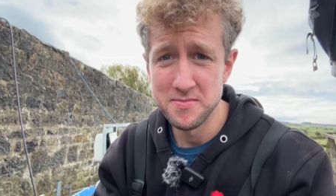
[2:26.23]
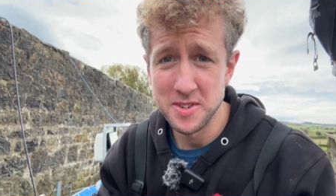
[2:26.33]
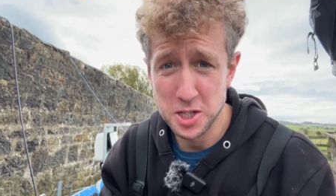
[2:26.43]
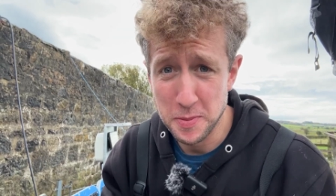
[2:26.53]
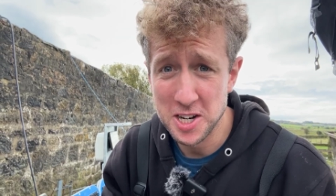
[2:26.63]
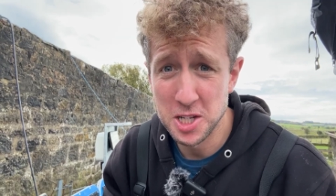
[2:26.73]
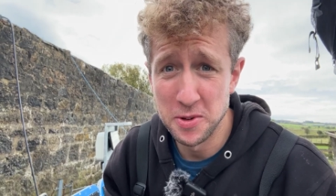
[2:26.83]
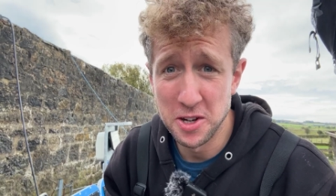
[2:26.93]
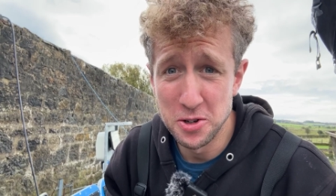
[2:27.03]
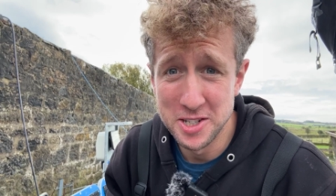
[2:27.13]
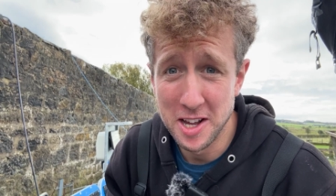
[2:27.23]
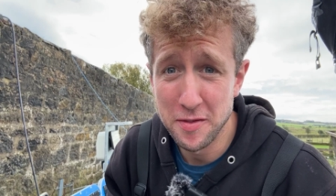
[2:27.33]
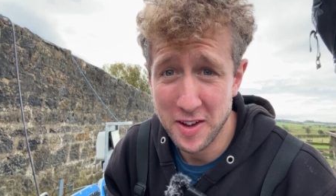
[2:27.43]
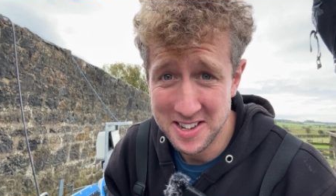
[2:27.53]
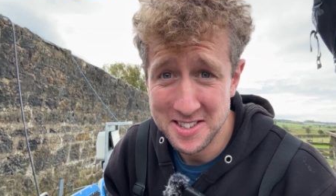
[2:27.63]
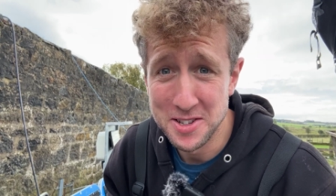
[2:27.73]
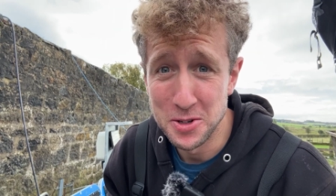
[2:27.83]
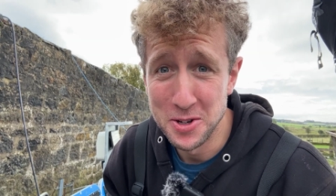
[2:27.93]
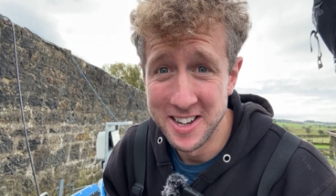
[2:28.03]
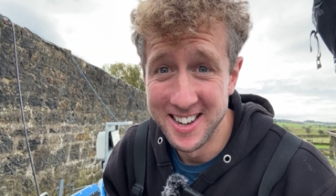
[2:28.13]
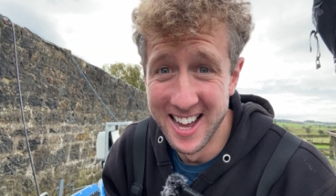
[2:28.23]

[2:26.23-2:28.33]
especially when they're using a fent to do it.